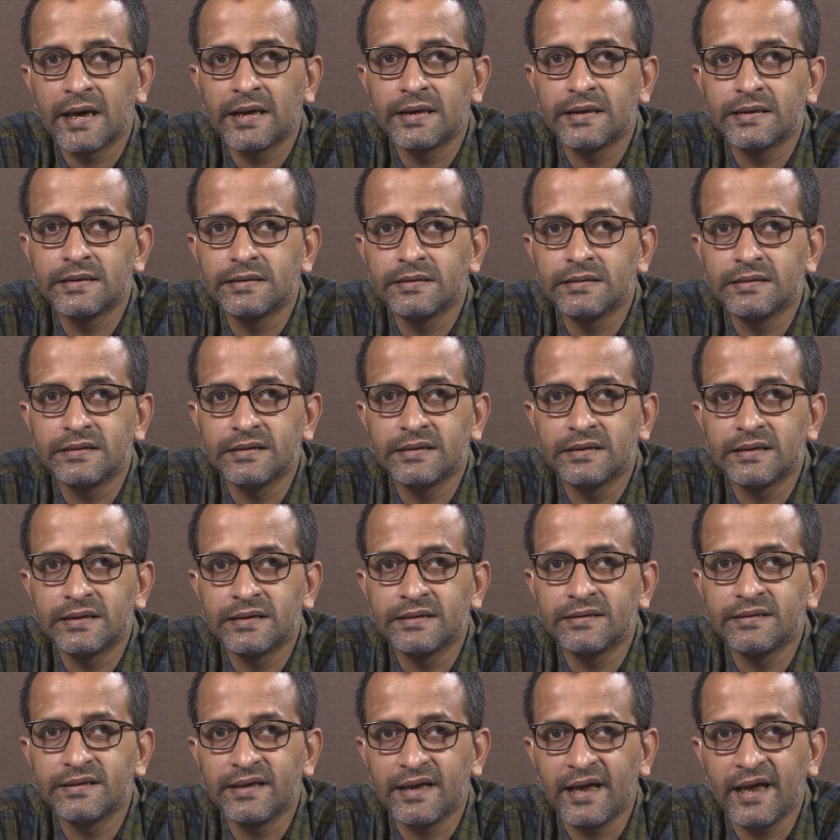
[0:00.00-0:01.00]
and in the
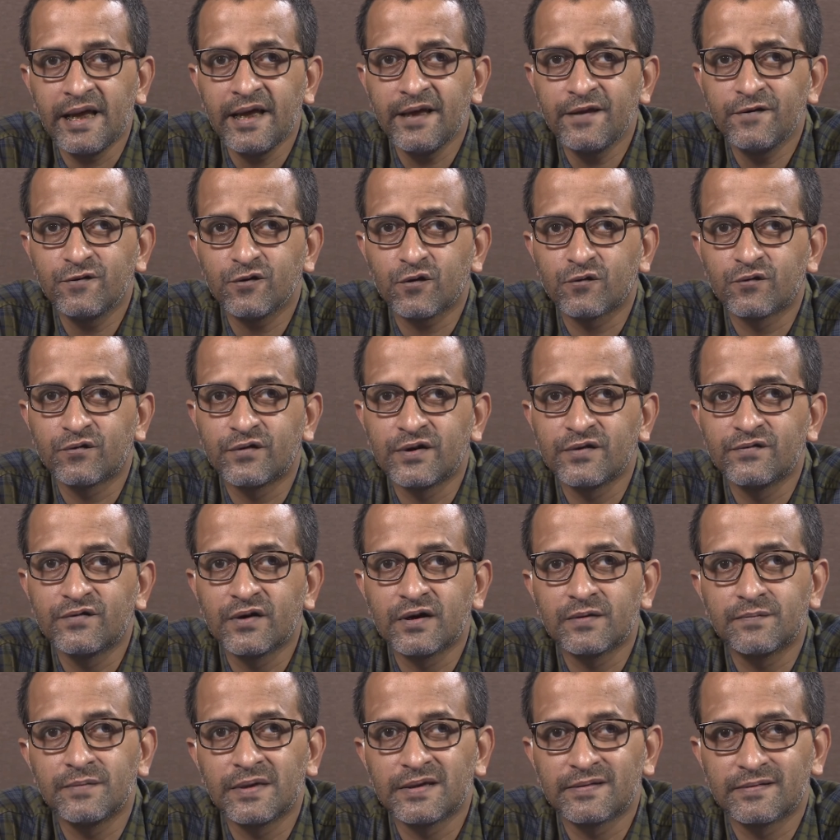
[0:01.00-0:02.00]
in the age of
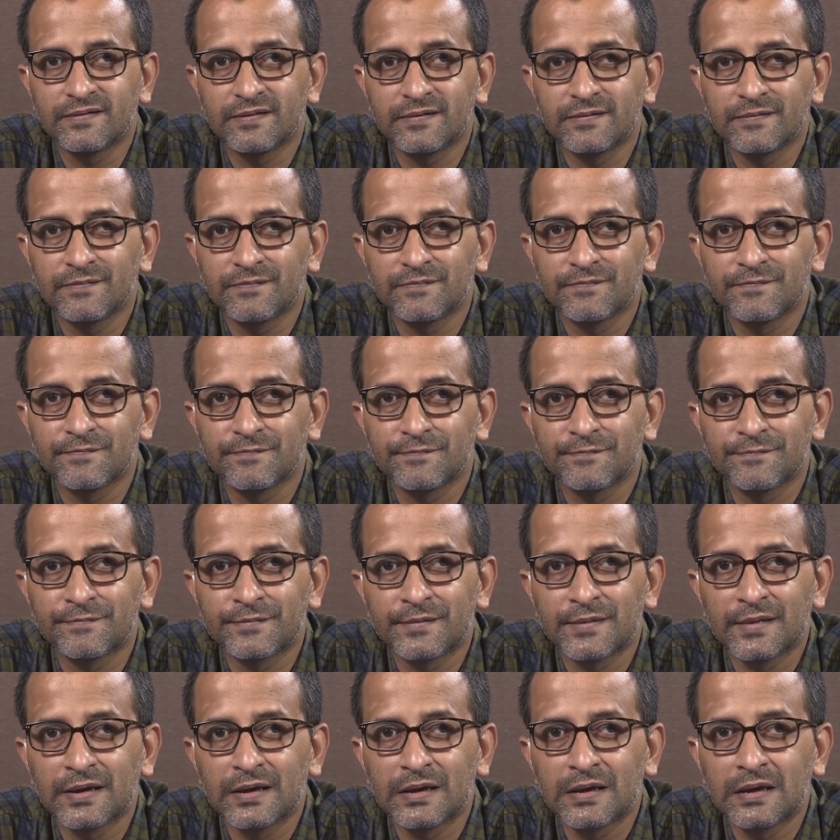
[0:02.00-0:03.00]
reformation
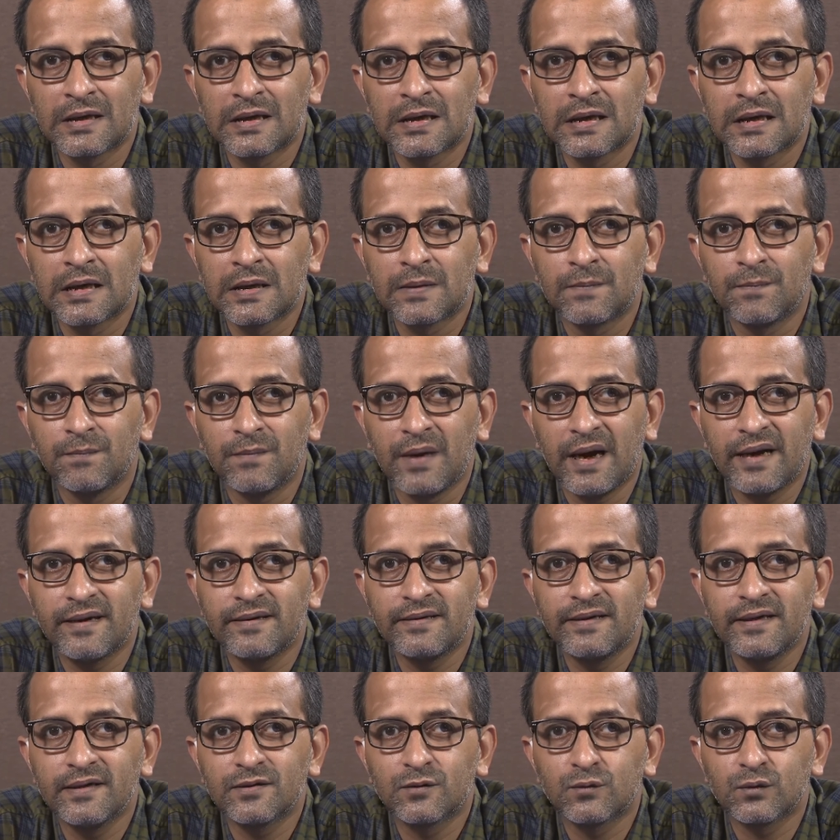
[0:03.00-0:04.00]

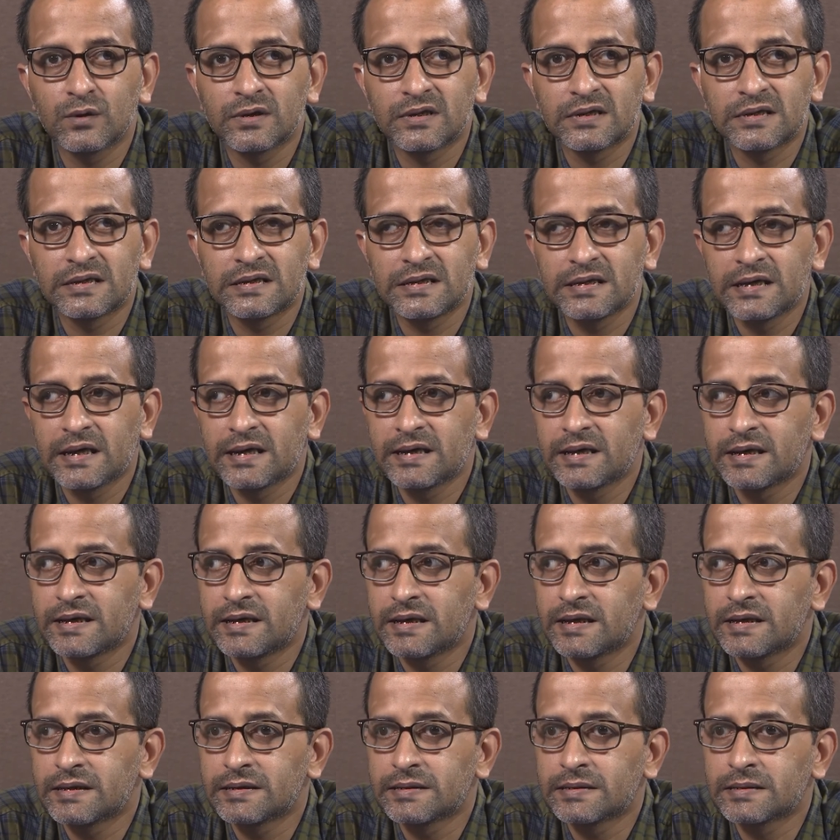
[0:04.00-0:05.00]
madness was
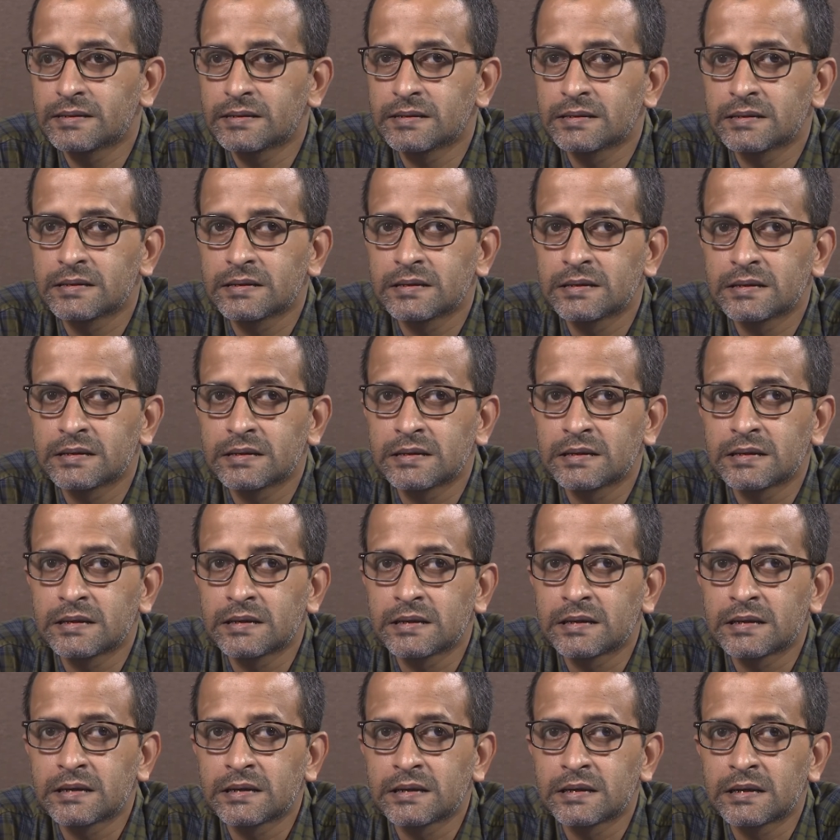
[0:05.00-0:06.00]
regarded as
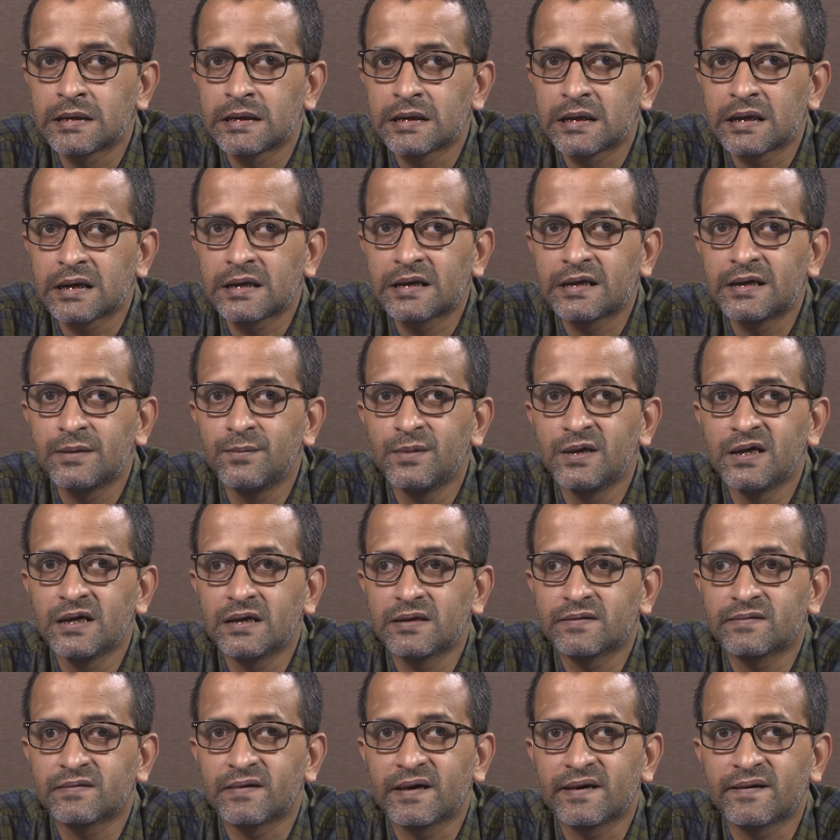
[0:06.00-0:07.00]
a
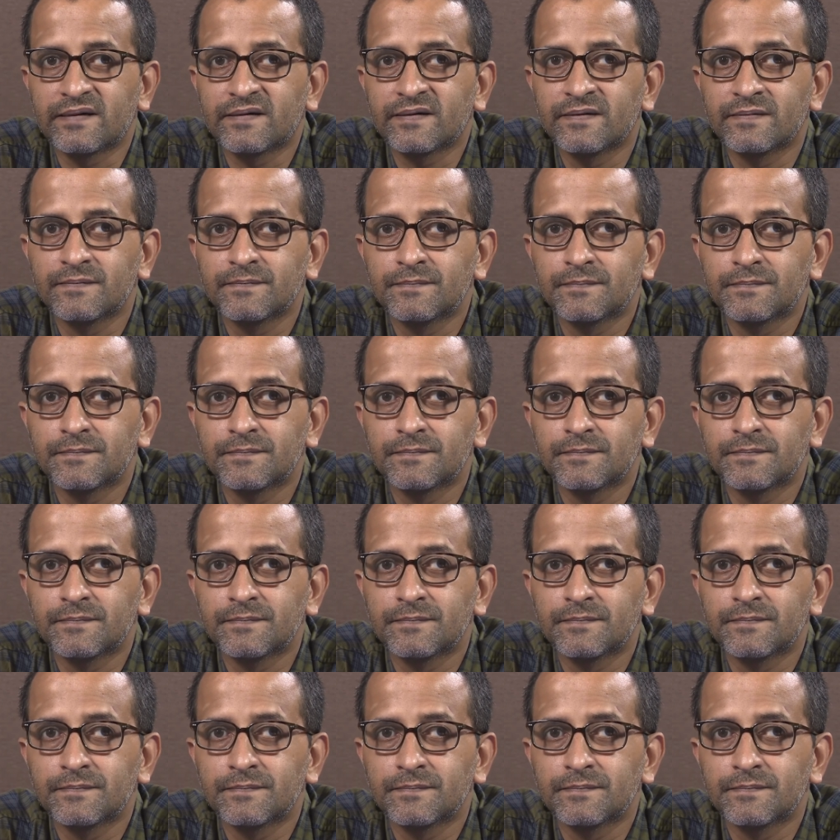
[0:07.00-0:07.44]
criminal threat